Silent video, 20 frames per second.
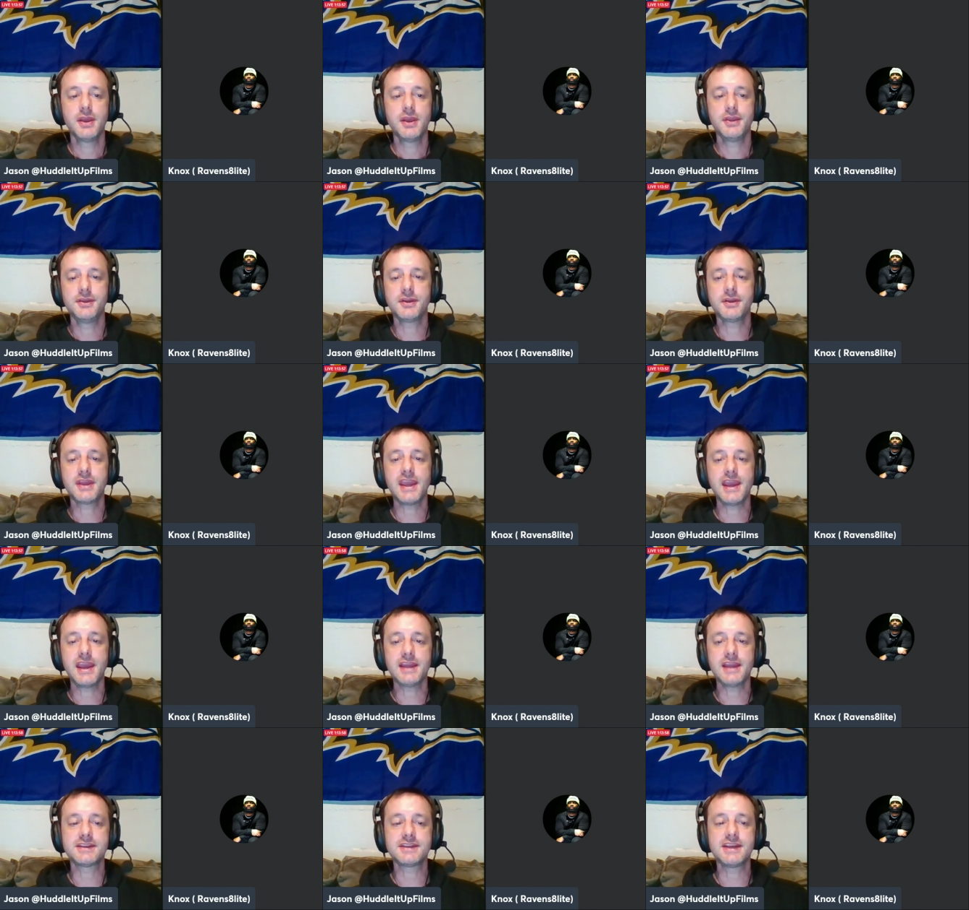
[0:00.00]
you
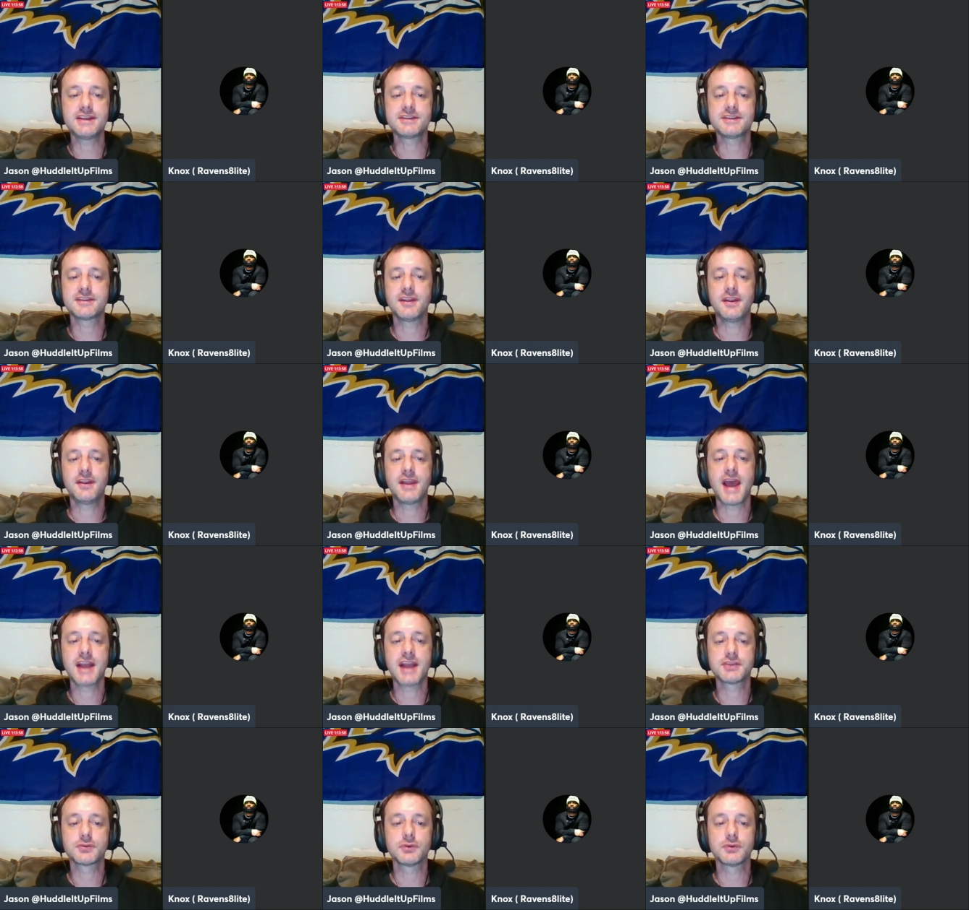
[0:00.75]
can't teach the
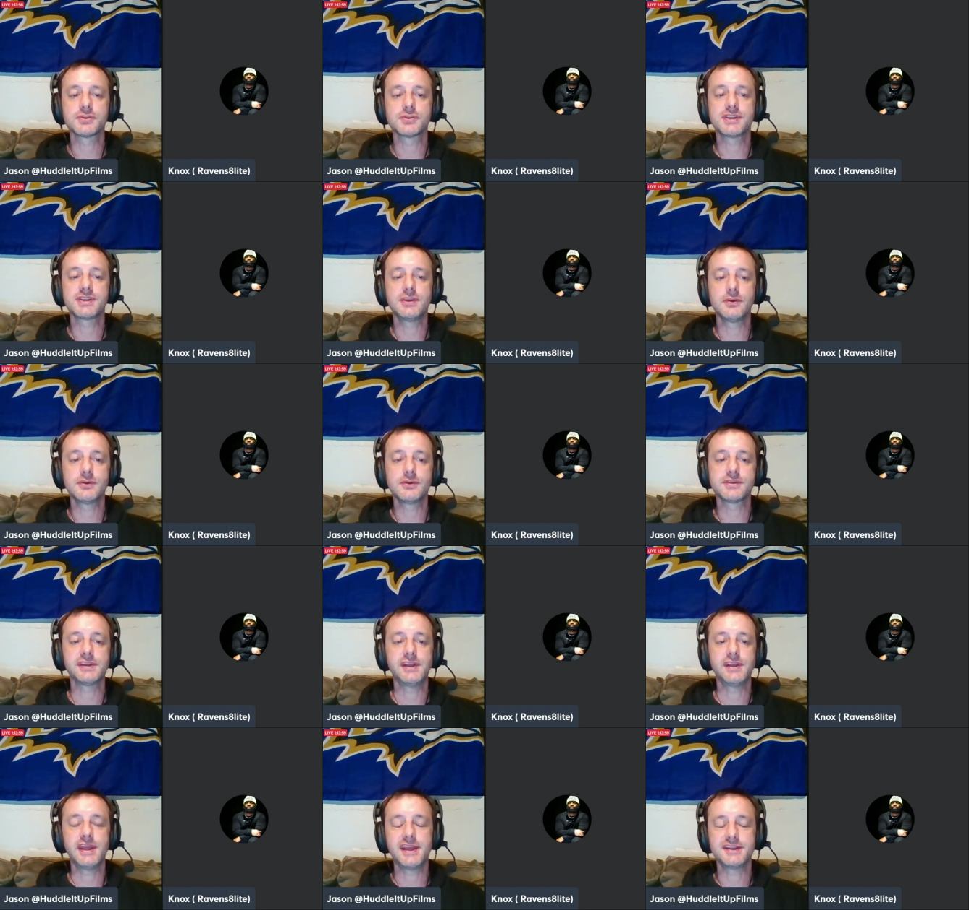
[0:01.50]
natural skills
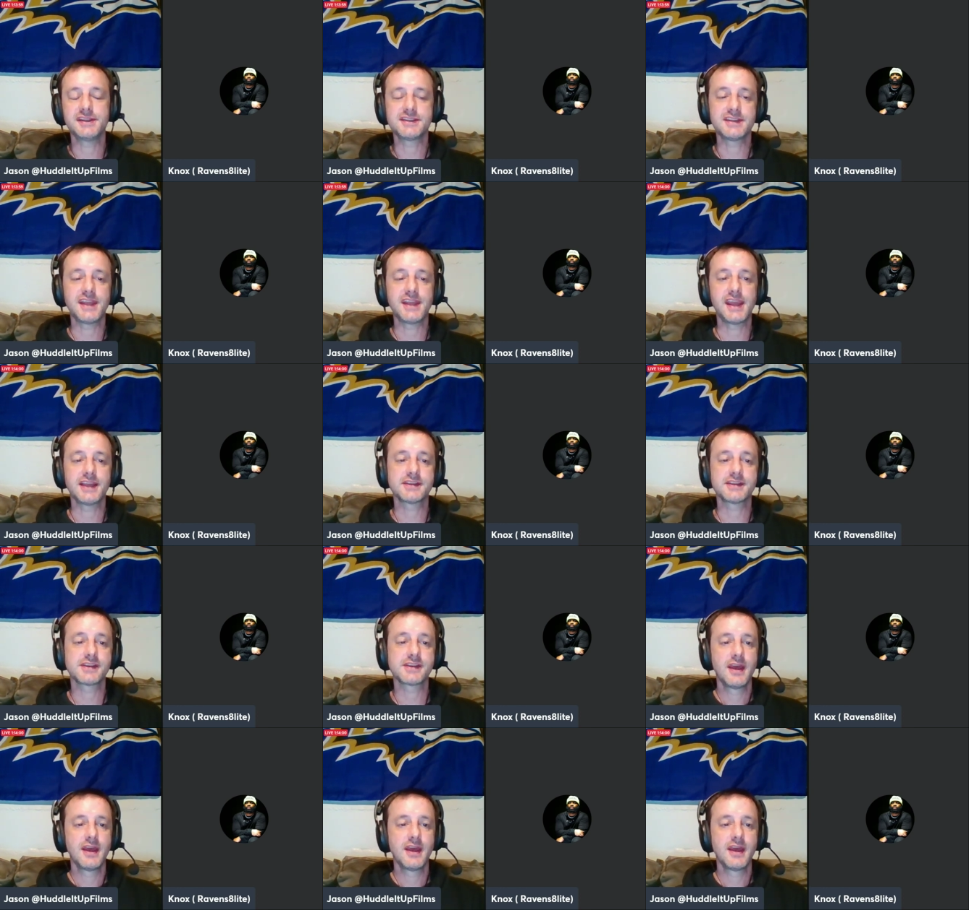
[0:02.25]
and instincts.